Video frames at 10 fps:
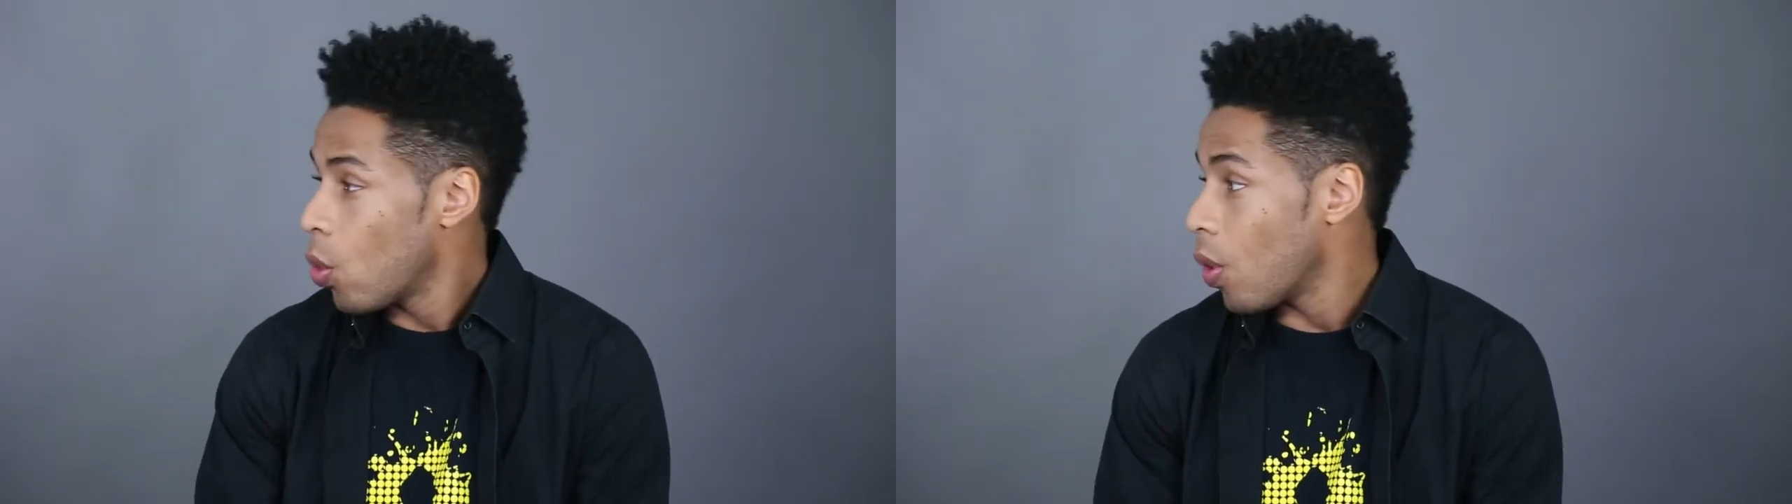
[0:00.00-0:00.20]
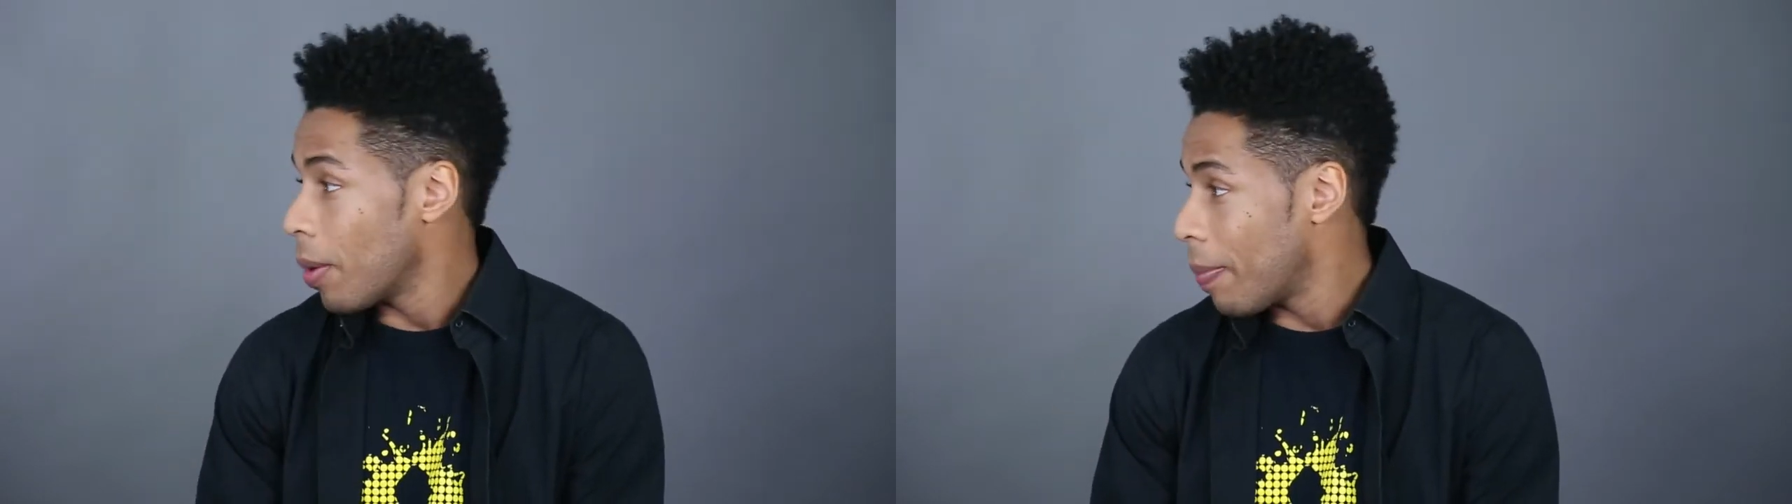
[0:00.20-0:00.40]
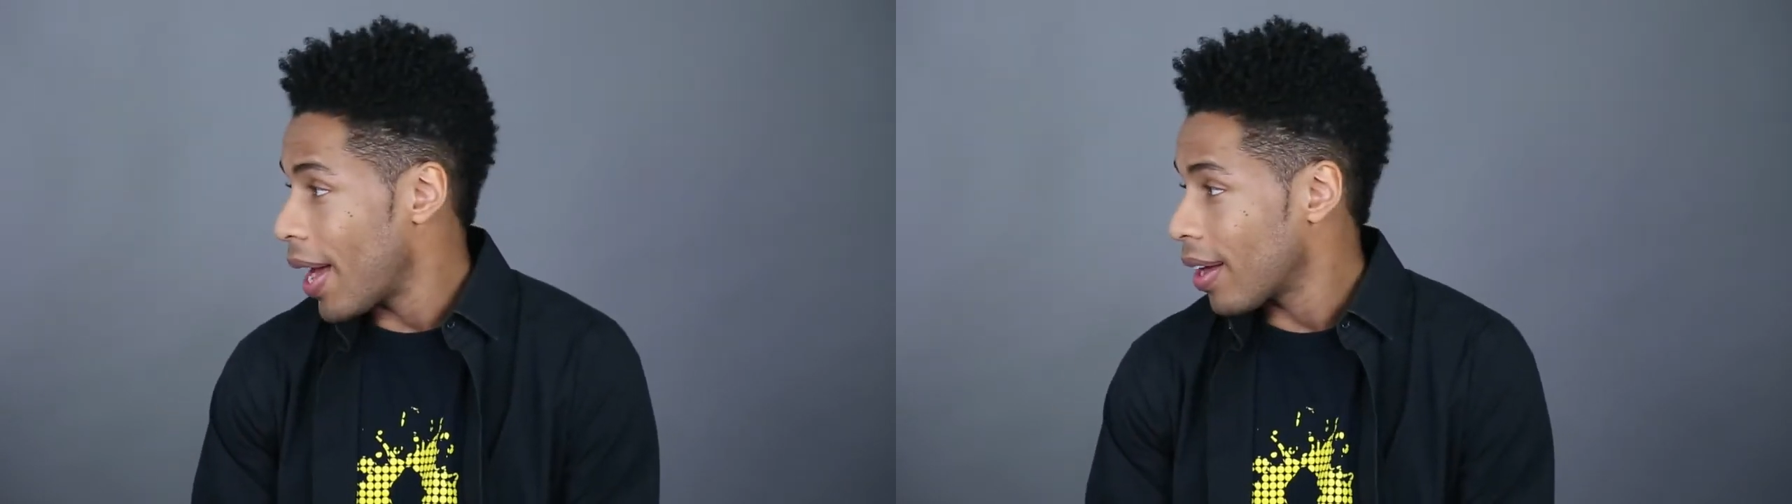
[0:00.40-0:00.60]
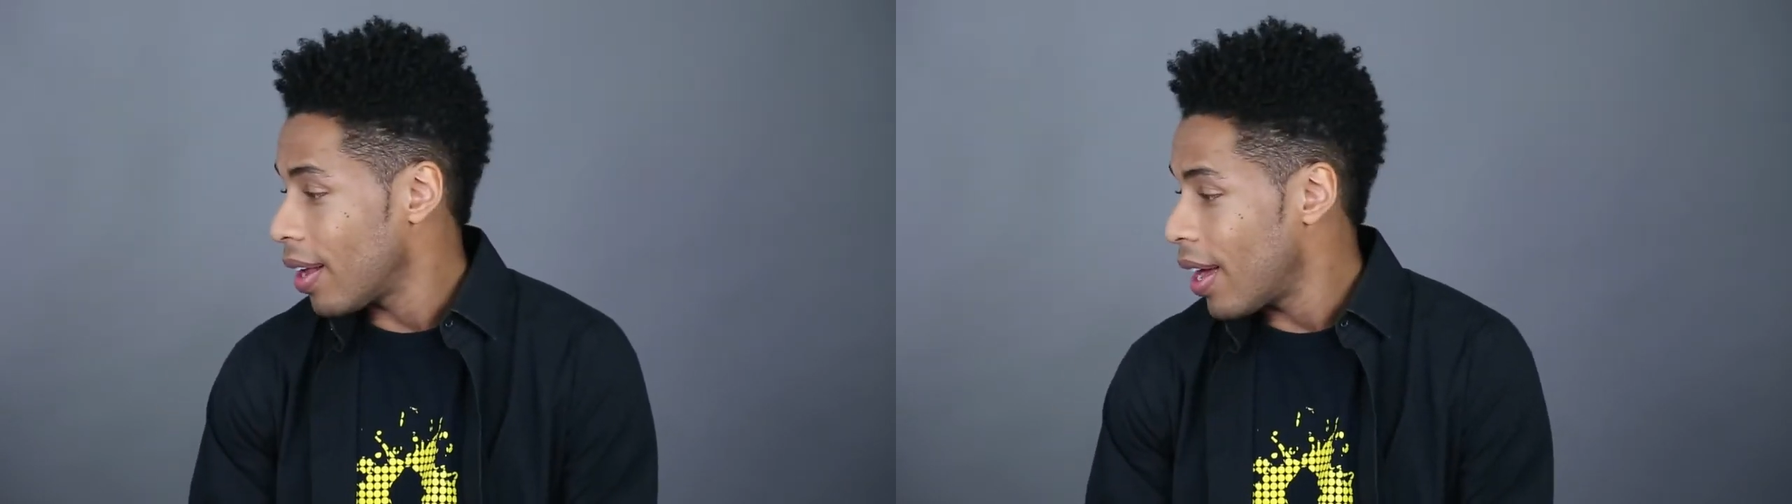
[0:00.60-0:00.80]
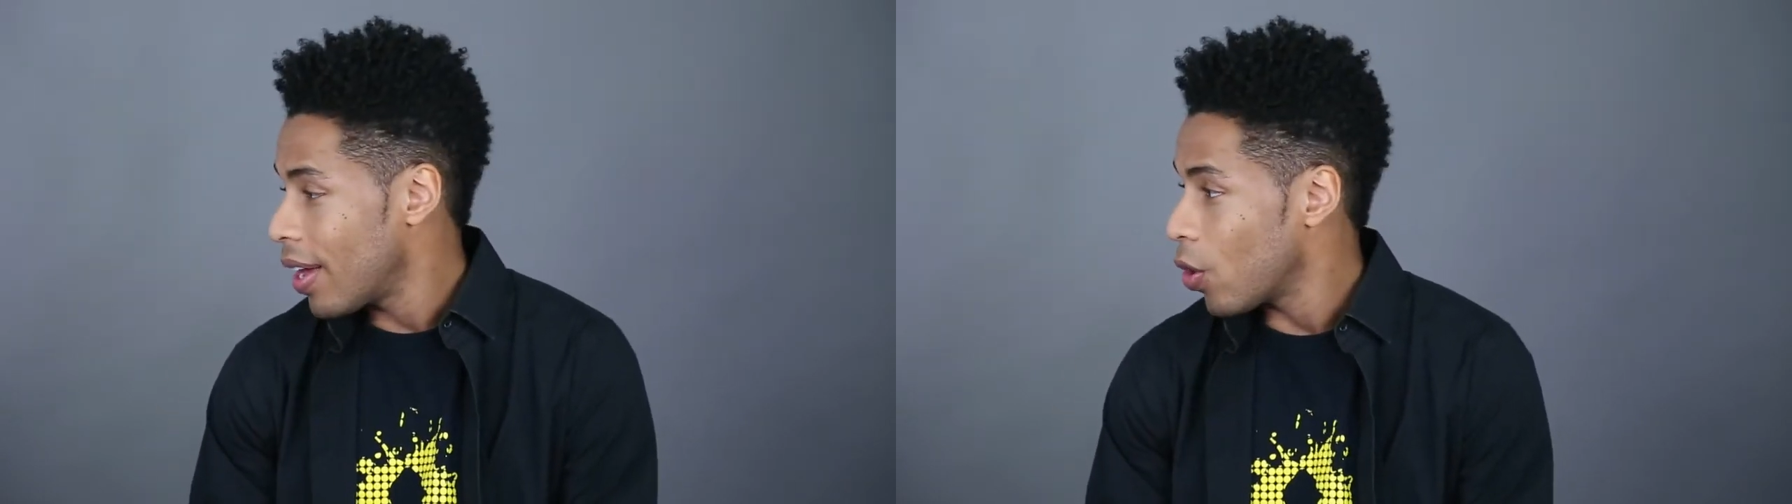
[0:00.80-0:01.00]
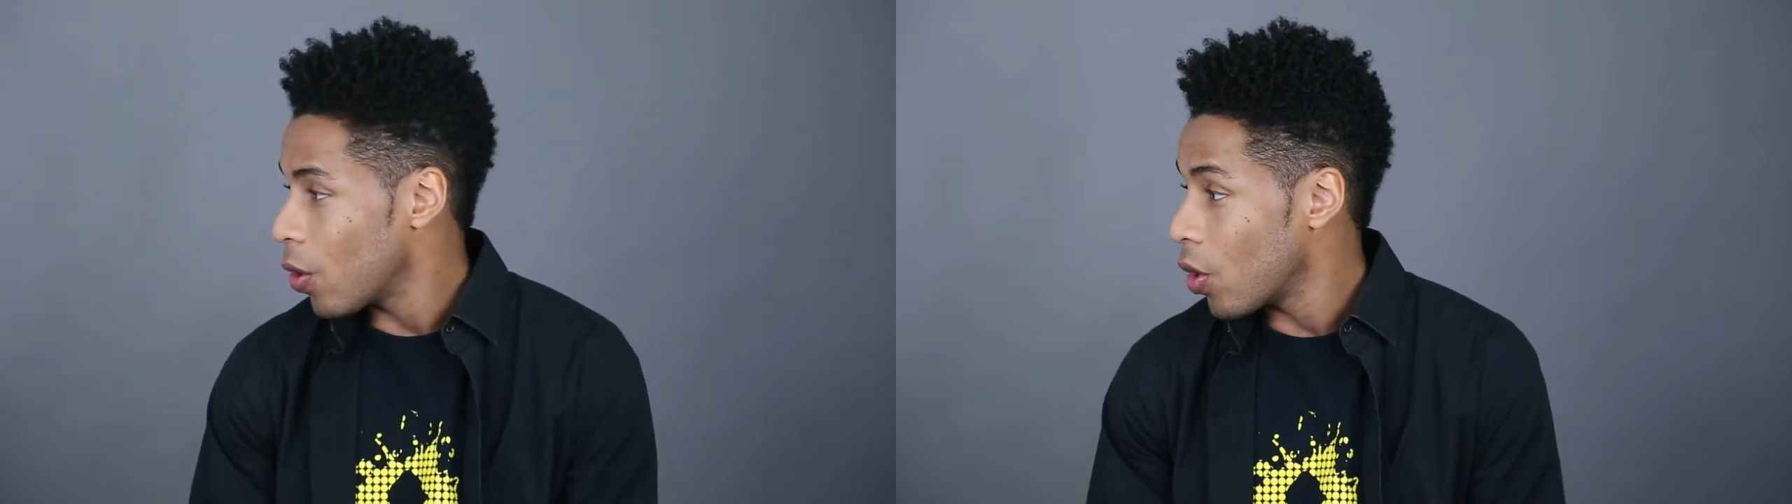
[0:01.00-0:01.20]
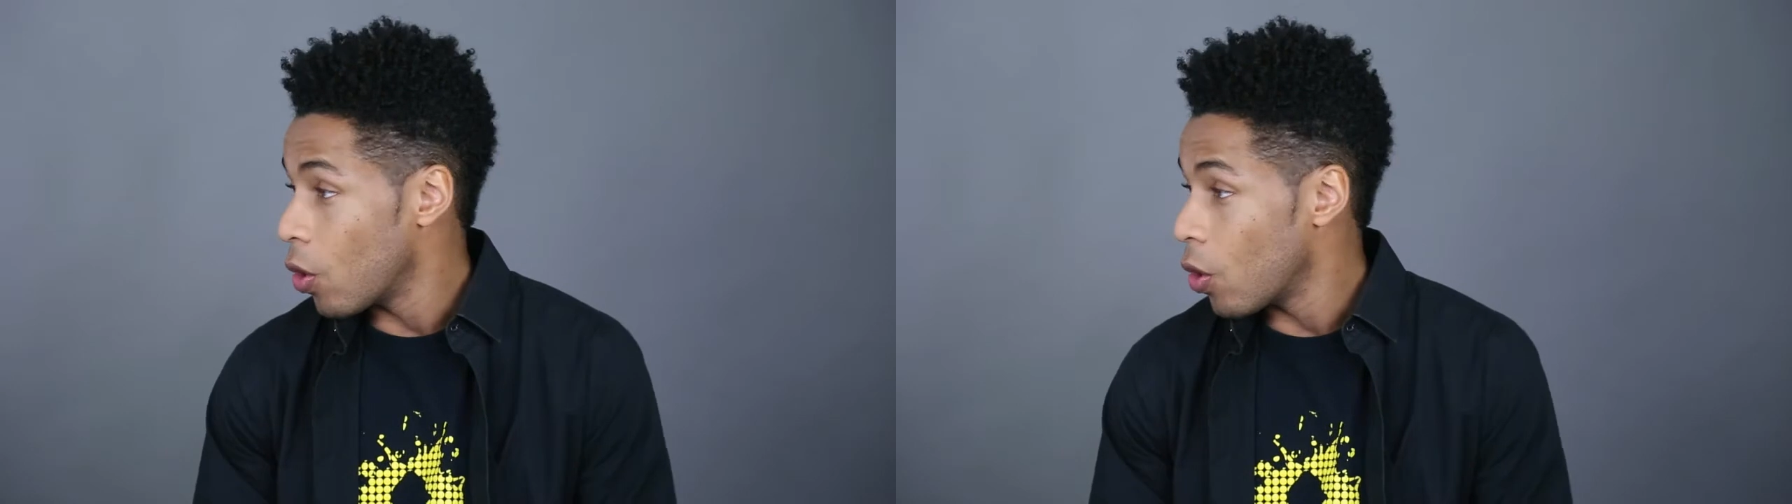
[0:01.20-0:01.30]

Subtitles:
one backlight or